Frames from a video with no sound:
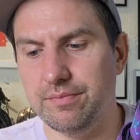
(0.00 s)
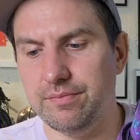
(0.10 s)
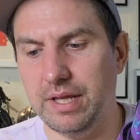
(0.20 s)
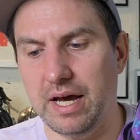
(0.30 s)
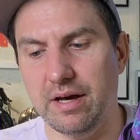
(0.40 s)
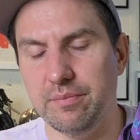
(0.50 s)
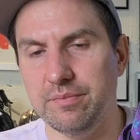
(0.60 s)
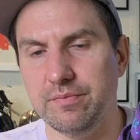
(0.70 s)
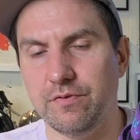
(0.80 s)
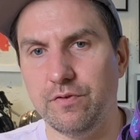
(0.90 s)
Yeah,
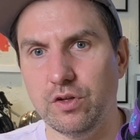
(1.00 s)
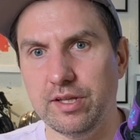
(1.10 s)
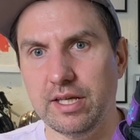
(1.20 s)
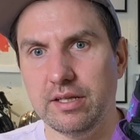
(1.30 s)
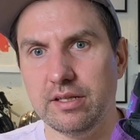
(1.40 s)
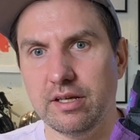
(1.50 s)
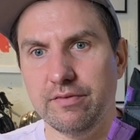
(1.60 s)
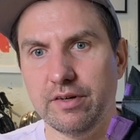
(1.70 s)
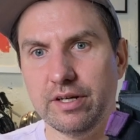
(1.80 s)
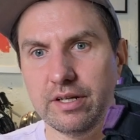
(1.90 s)
I'm fully
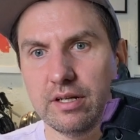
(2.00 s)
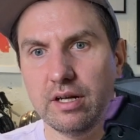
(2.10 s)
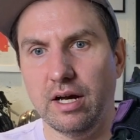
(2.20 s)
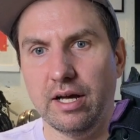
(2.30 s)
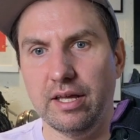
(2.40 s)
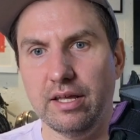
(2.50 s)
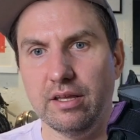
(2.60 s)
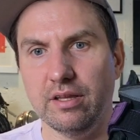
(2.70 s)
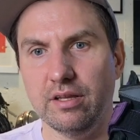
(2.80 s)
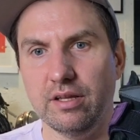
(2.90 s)
converted.
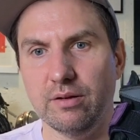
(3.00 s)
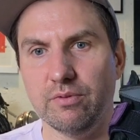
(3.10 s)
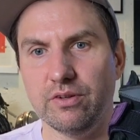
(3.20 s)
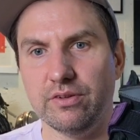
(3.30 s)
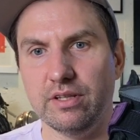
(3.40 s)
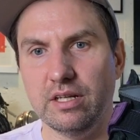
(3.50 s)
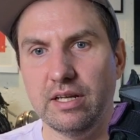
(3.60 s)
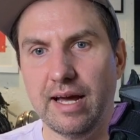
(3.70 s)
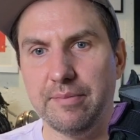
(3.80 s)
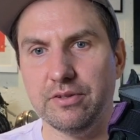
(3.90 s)
It was
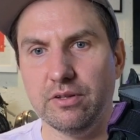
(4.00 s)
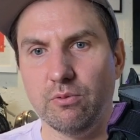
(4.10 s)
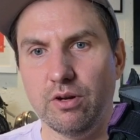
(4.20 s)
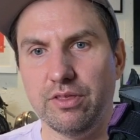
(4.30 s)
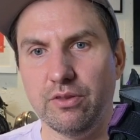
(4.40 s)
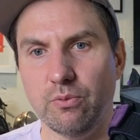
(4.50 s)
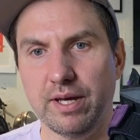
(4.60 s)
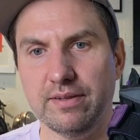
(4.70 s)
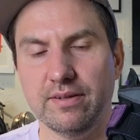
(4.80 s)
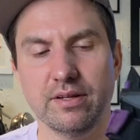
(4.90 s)
absolutely worth the
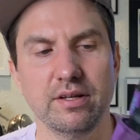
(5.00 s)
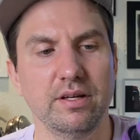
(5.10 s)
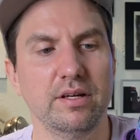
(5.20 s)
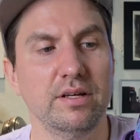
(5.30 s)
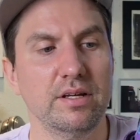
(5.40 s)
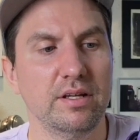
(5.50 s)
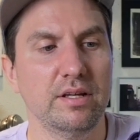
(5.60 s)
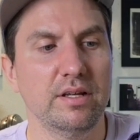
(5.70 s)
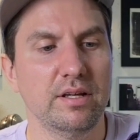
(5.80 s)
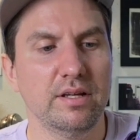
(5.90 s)
wait.
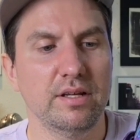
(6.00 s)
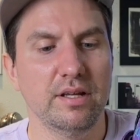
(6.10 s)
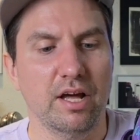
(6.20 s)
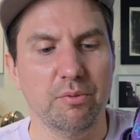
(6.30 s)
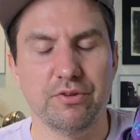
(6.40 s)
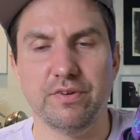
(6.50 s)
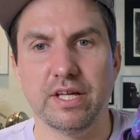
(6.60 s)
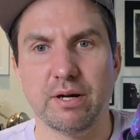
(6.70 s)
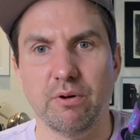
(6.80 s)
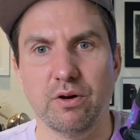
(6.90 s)
I almost feel
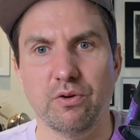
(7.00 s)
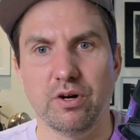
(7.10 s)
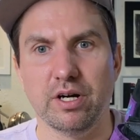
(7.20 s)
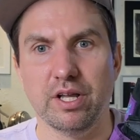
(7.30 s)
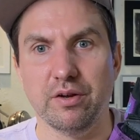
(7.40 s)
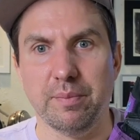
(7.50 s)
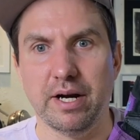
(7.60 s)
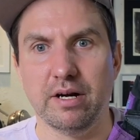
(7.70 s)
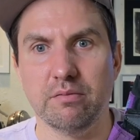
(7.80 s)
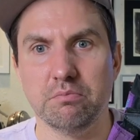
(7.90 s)
like I want to order another
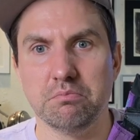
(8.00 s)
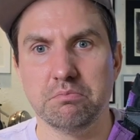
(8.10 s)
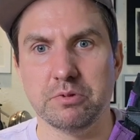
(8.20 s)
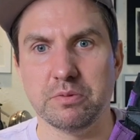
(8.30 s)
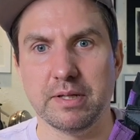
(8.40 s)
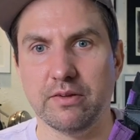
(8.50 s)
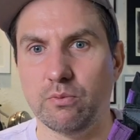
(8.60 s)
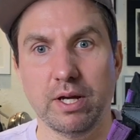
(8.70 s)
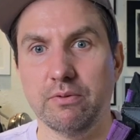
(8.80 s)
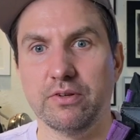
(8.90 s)
pair just because the
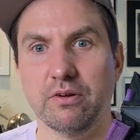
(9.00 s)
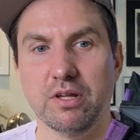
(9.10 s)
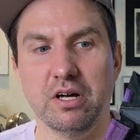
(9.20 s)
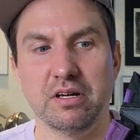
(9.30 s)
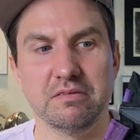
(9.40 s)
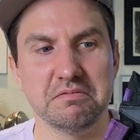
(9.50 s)
wait was so long.